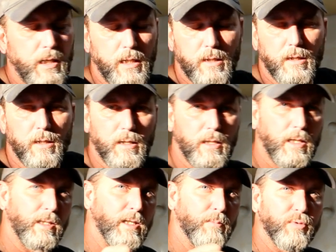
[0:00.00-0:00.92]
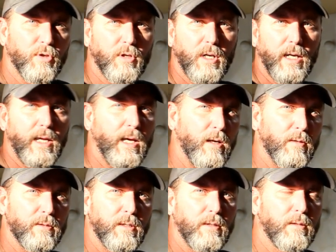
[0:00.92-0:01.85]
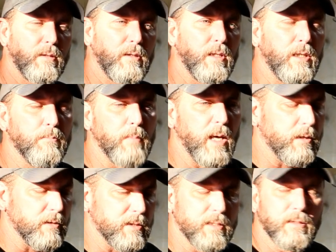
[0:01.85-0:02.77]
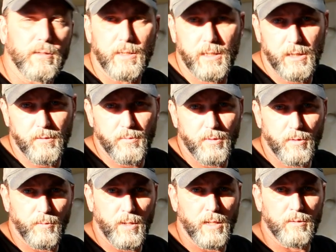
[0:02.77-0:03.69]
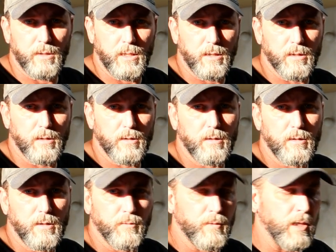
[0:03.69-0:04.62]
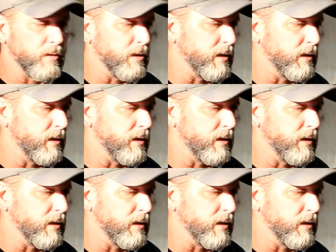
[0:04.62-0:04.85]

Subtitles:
and then pry out the metal sleeve around the